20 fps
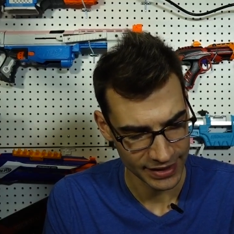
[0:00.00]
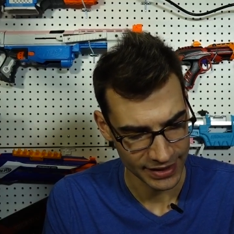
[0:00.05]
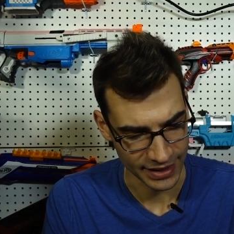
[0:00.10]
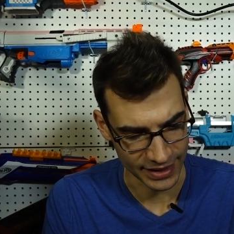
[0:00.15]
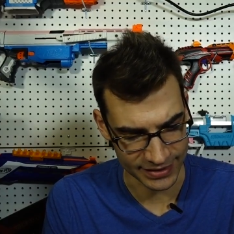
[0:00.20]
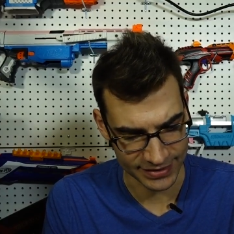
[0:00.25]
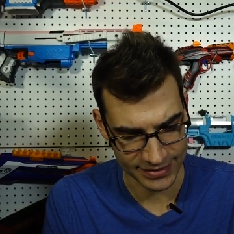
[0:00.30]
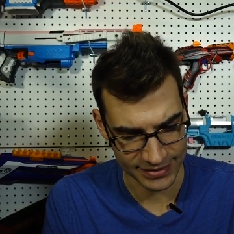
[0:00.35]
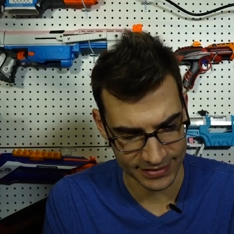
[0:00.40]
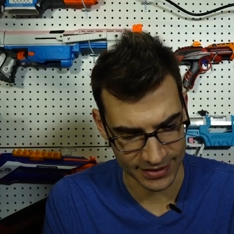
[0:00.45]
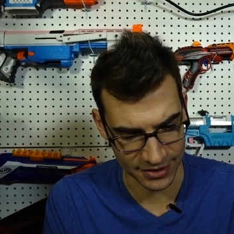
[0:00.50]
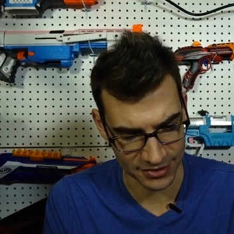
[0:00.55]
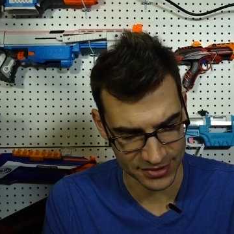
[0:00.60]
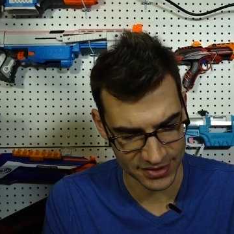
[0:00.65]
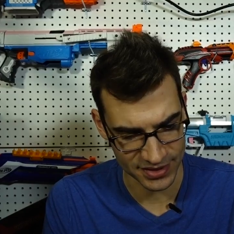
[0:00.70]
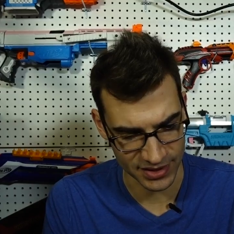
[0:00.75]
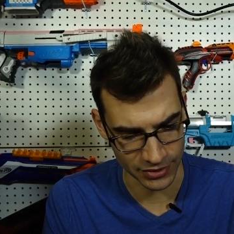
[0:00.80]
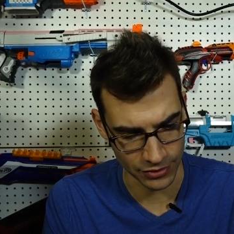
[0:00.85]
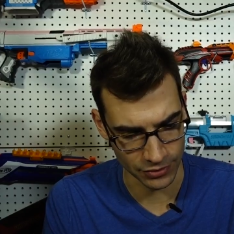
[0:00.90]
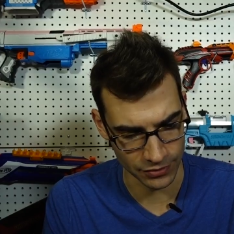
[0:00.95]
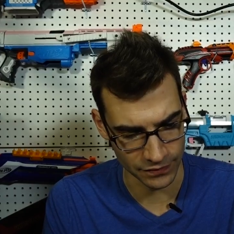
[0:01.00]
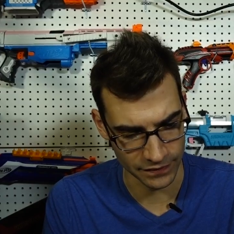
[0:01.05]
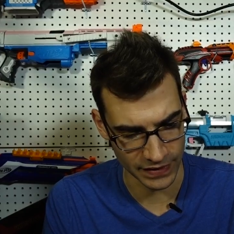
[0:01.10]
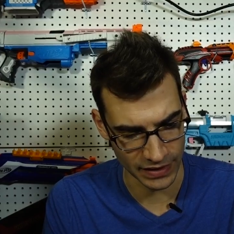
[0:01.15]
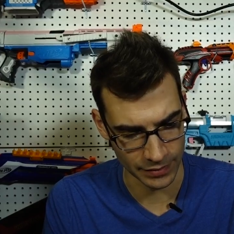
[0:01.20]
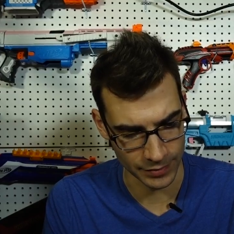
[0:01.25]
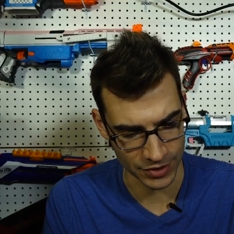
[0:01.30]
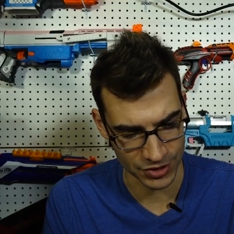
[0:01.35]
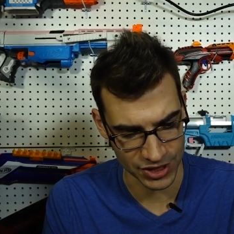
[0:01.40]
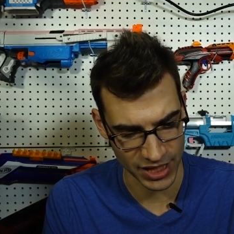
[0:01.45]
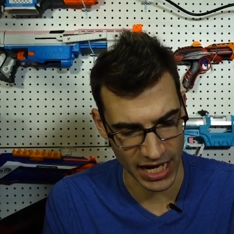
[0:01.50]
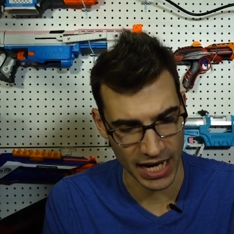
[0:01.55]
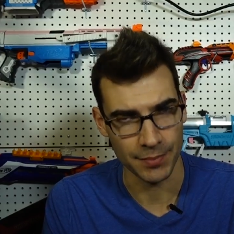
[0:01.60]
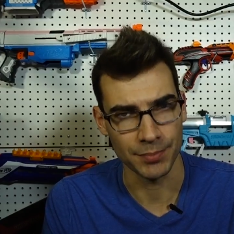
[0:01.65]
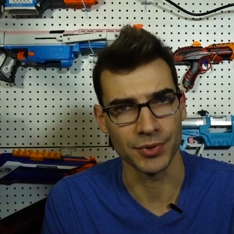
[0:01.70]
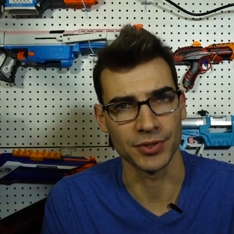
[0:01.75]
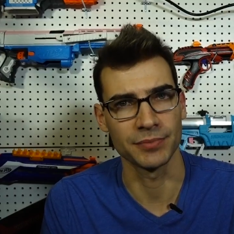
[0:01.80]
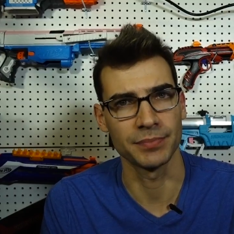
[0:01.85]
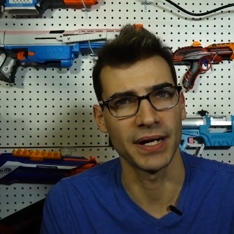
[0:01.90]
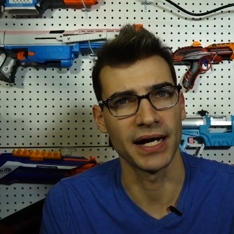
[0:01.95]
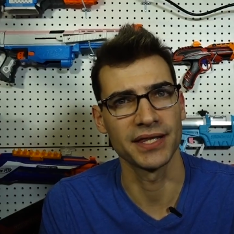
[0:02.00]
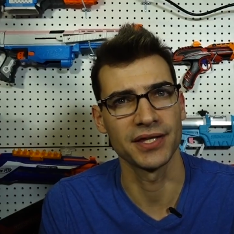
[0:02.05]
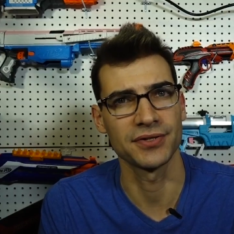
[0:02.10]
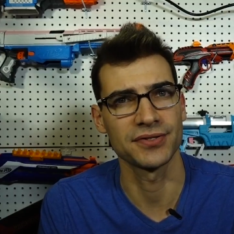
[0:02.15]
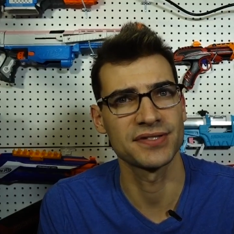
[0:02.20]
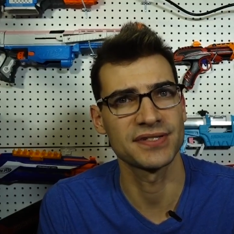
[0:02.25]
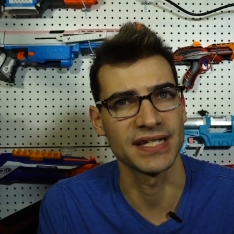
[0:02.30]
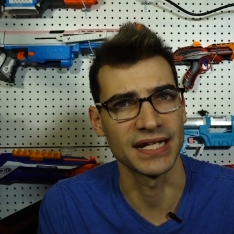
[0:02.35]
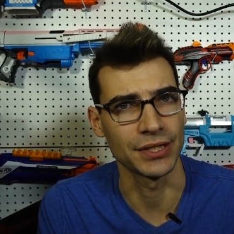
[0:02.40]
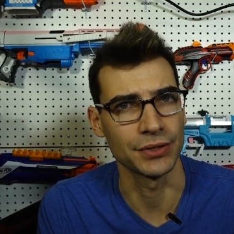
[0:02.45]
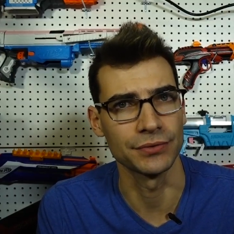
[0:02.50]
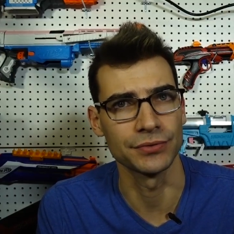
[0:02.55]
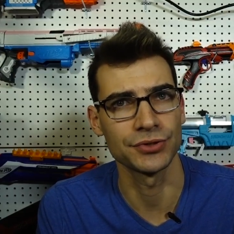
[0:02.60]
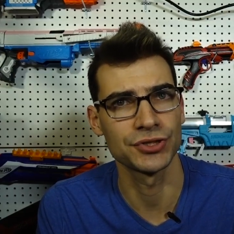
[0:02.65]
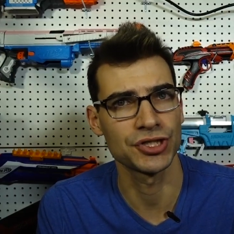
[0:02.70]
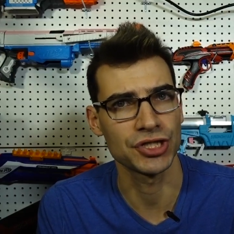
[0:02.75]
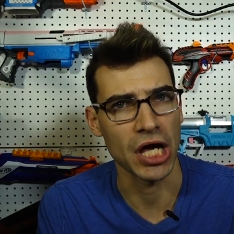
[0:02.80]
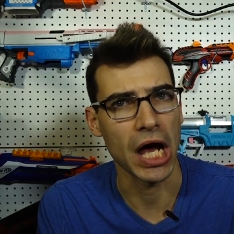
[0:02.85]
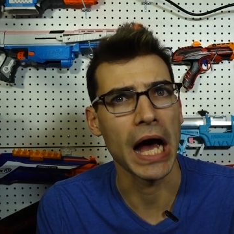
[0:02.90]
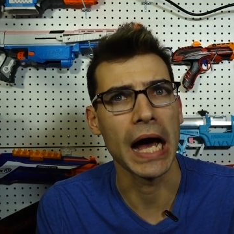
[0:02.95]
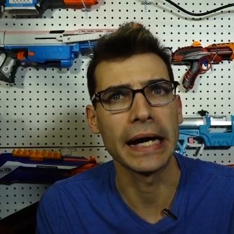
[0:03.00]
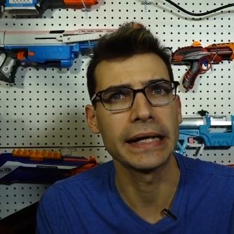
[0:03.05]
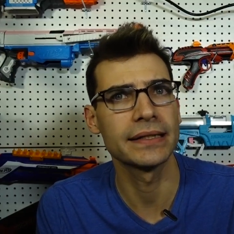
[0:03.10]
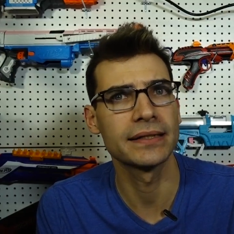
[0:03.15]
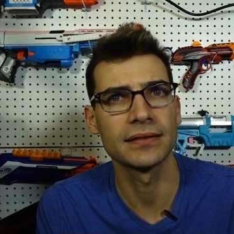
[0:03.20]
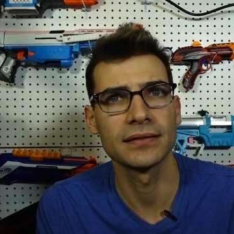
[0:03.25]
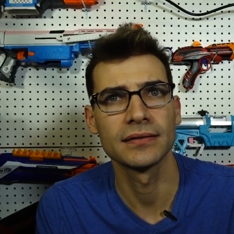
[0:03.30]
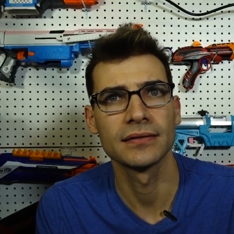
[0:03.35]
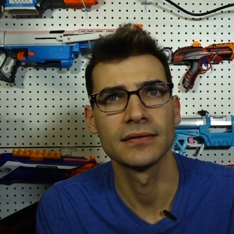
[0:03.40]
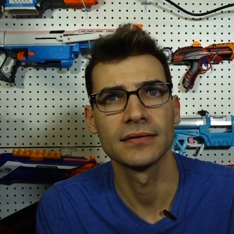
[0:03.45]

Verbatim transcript: It's they're still very much hampered by their single shot